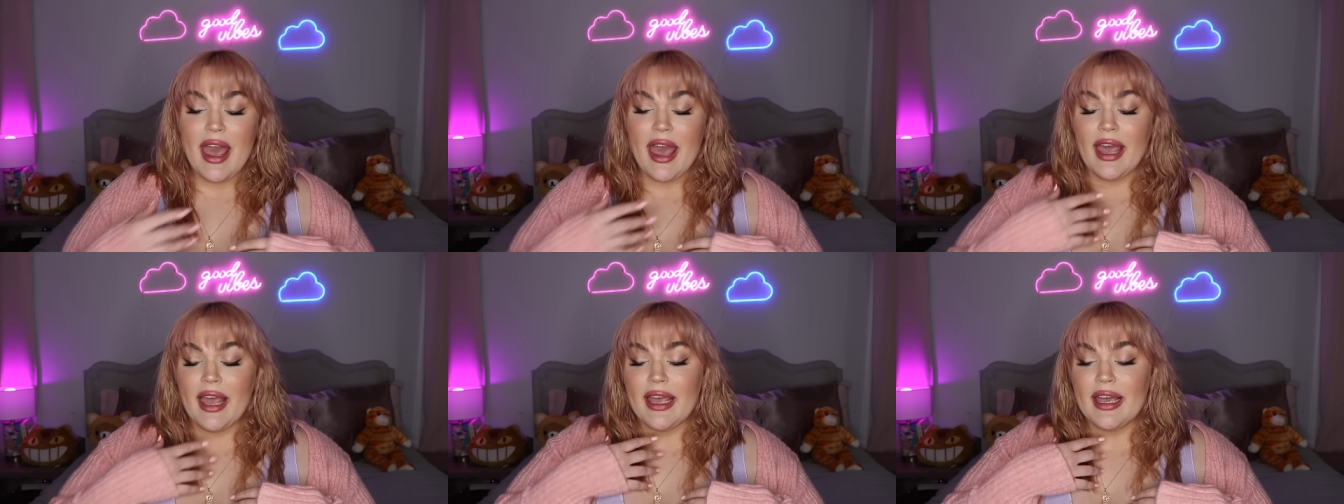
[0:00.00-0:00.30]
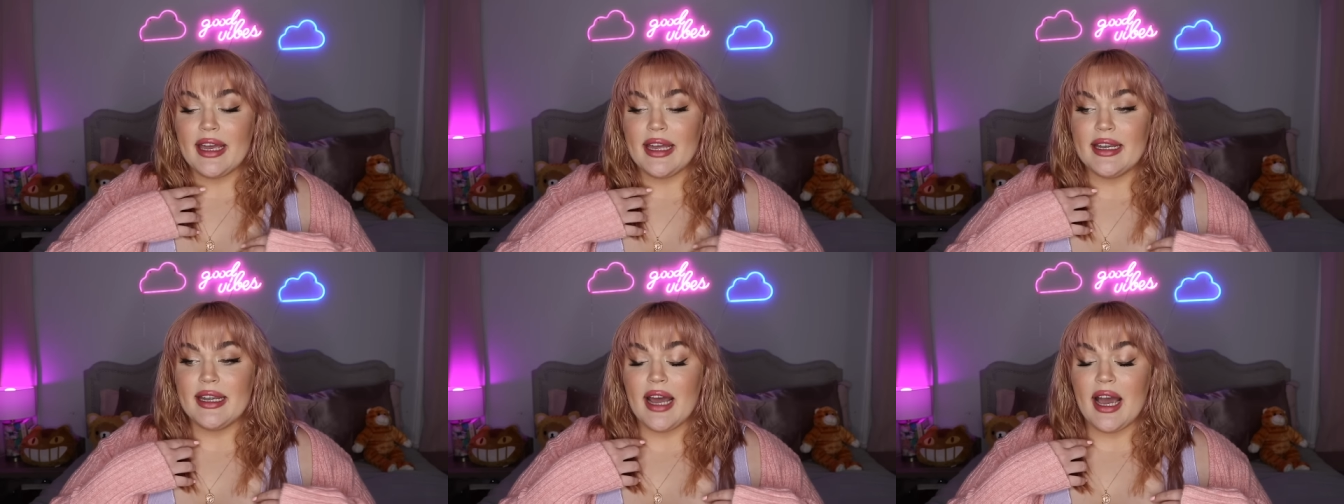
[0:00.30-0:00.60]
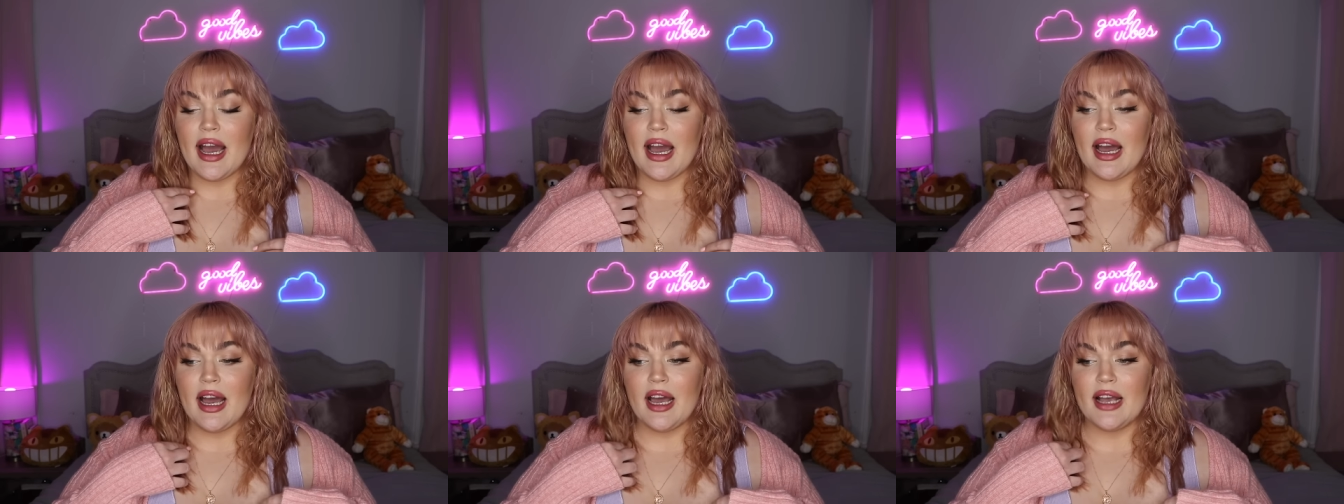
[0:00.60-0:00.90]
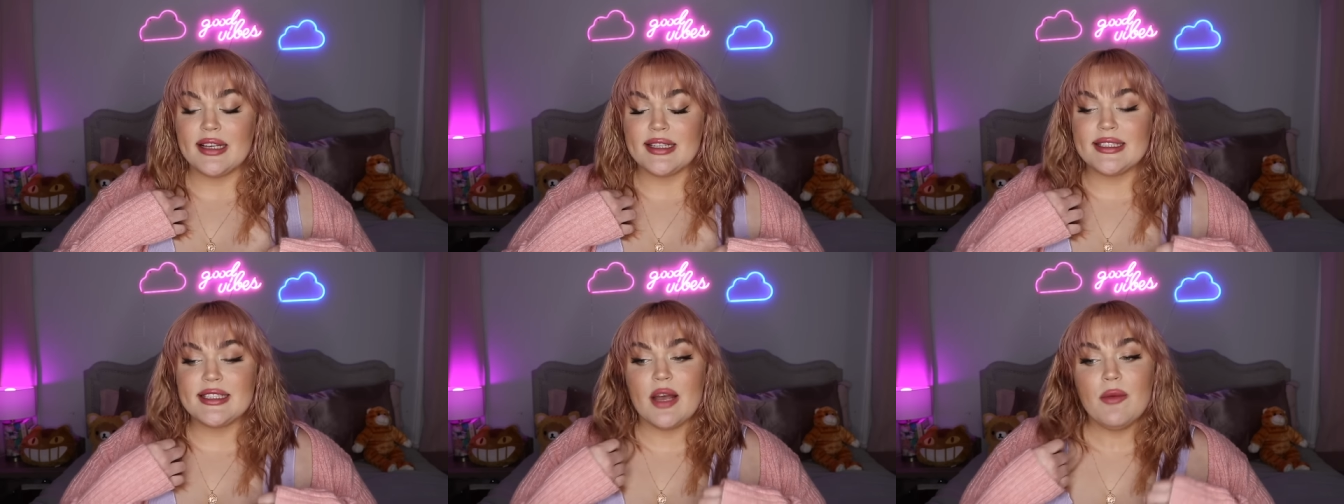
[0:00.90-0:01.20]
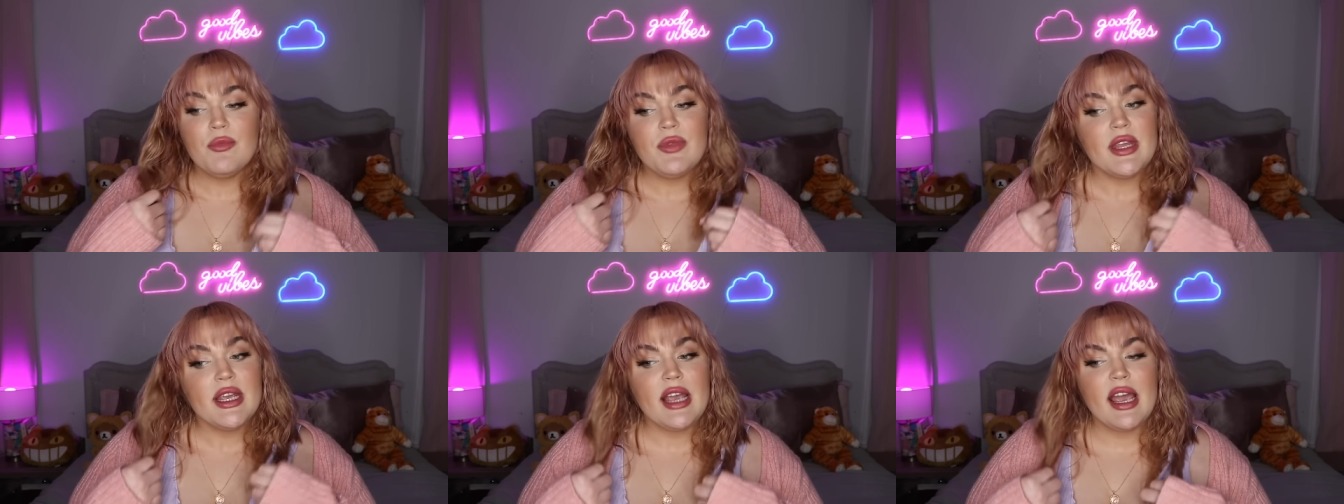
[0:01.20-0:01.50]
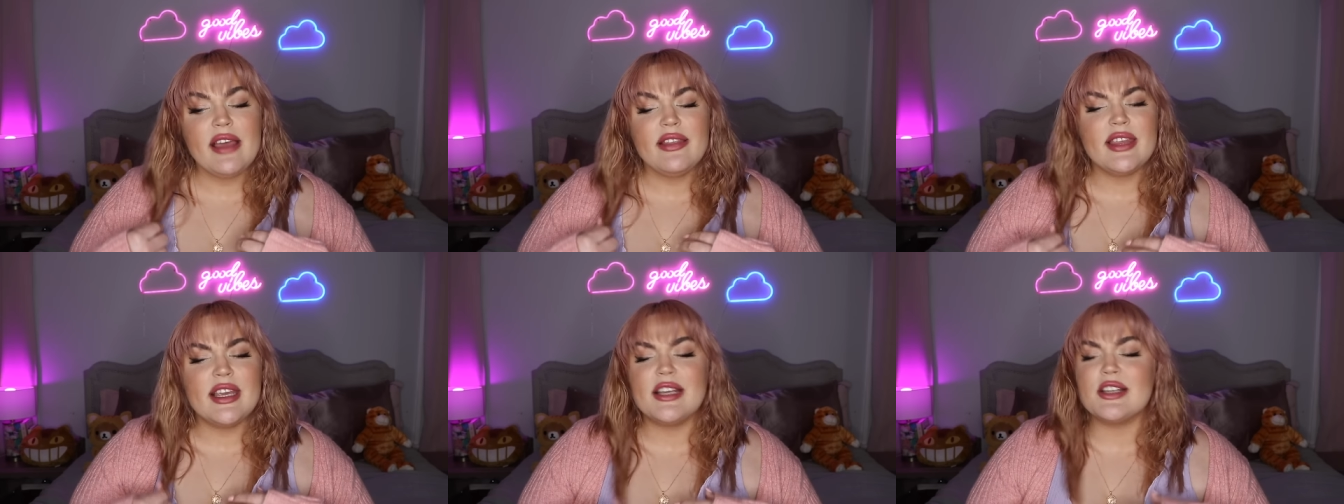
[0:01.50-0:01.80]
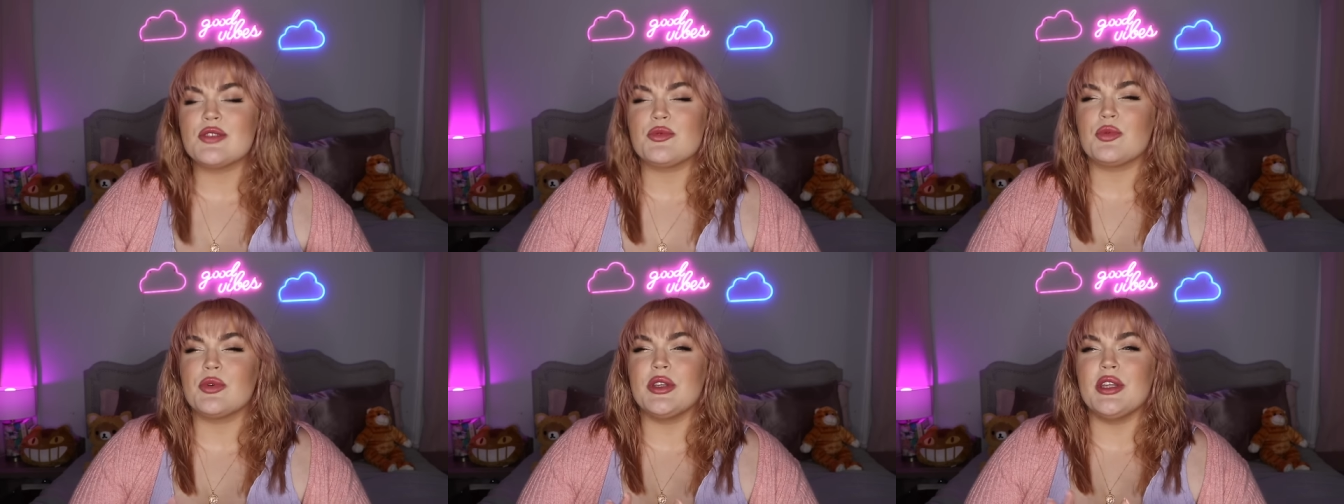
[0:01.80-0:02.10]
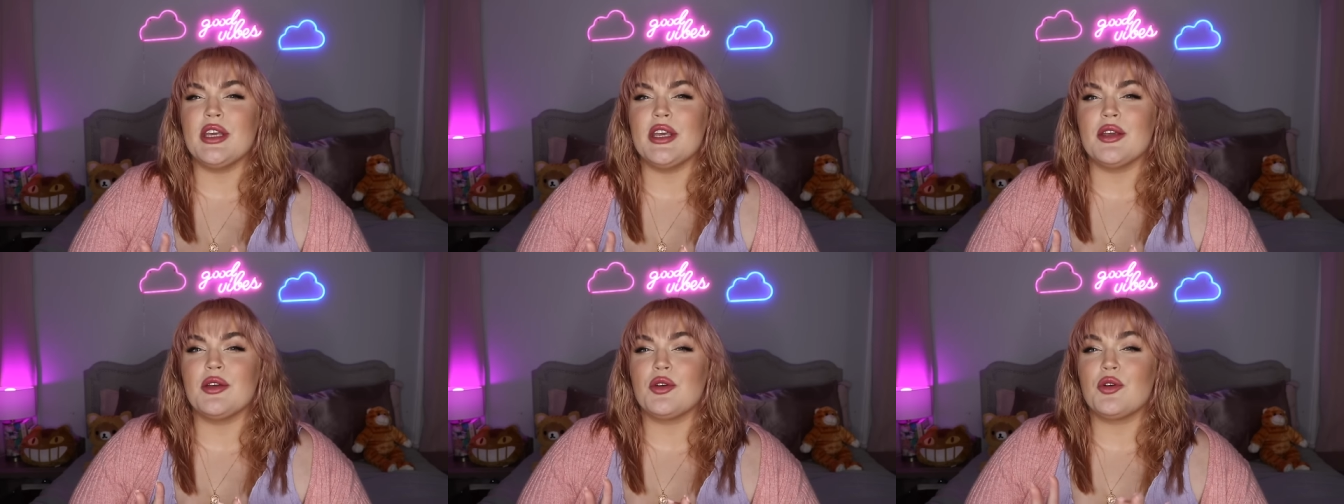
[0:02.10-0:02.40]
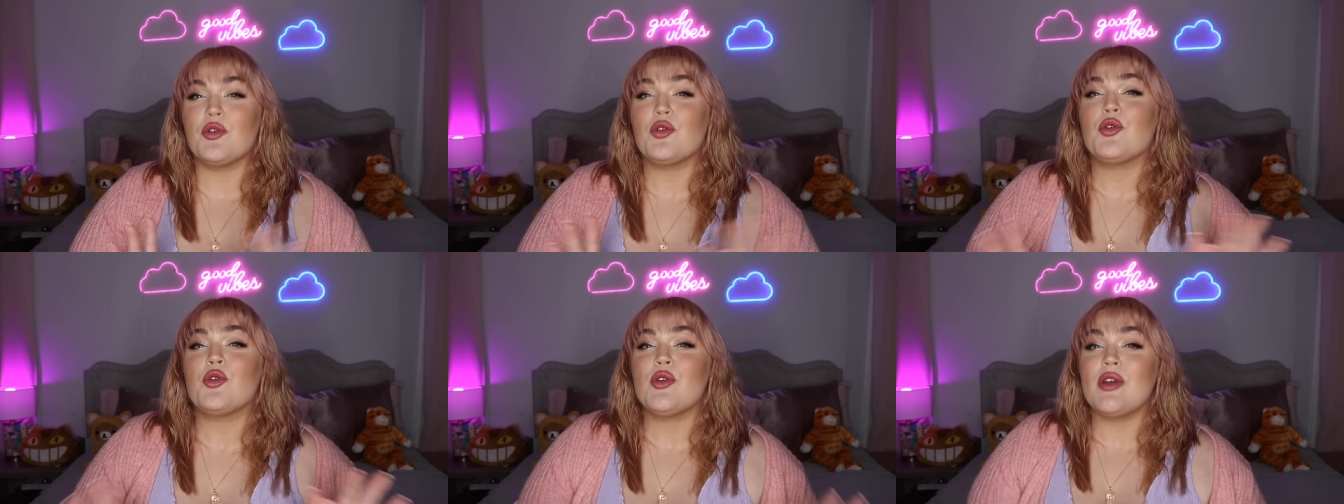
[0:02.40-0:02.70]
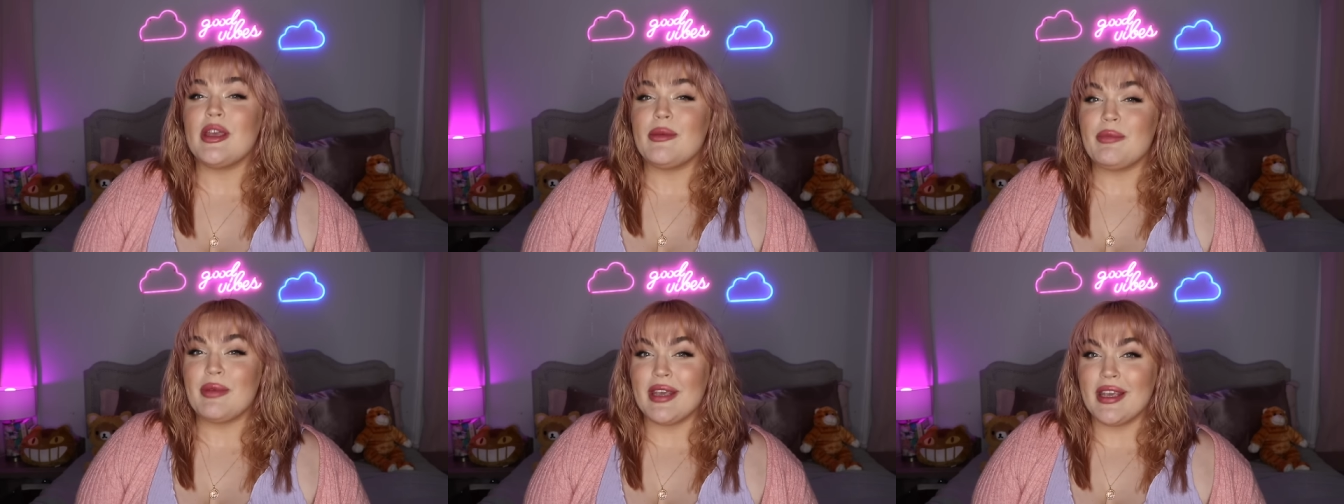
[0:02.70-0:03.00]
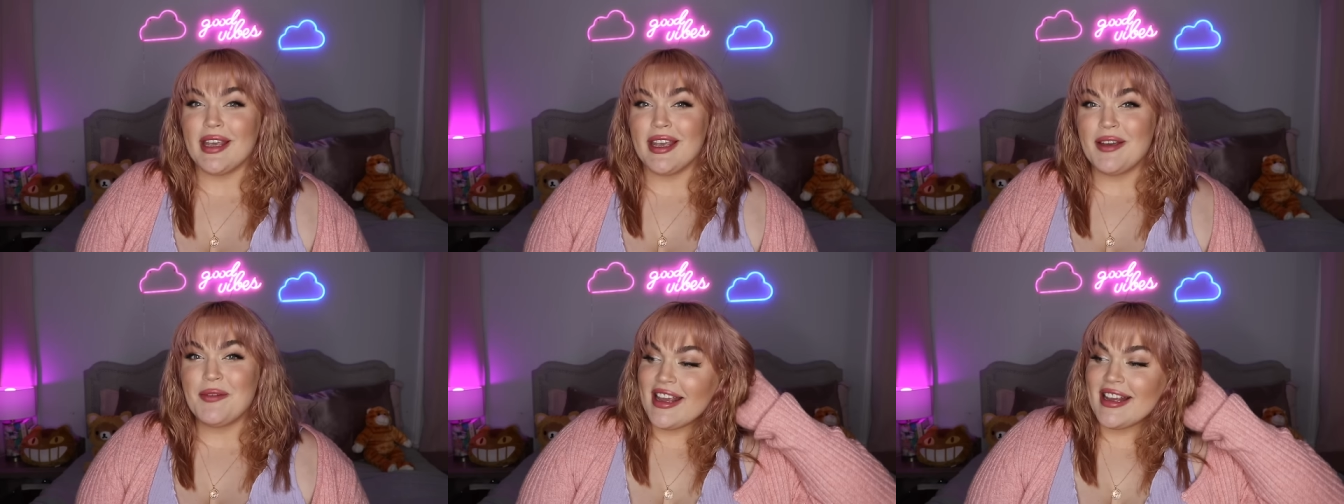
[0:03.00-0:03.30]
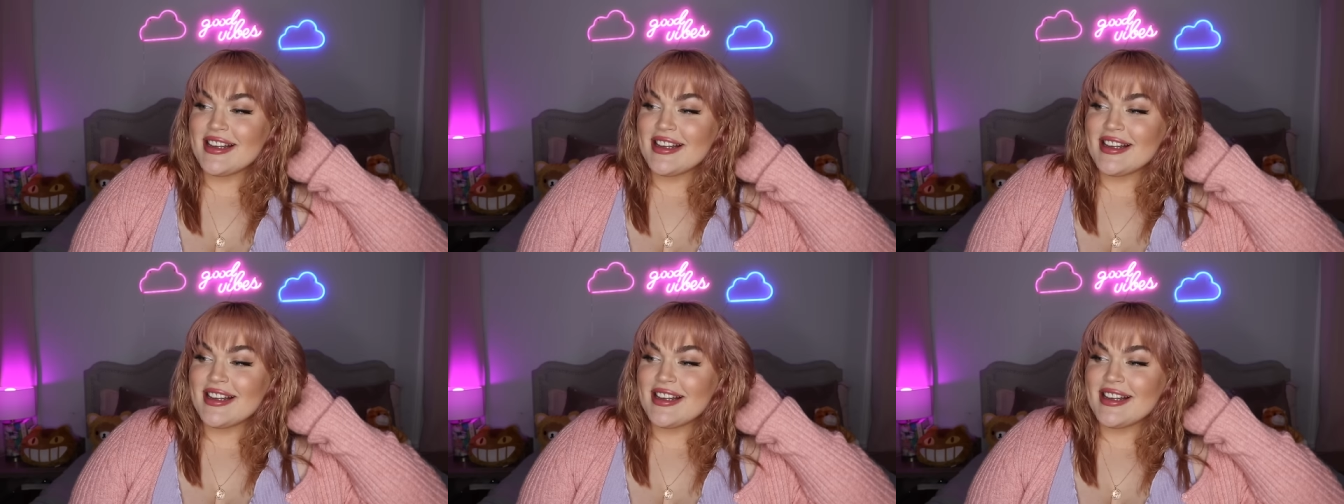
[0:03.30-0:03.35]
And something I think is really creepy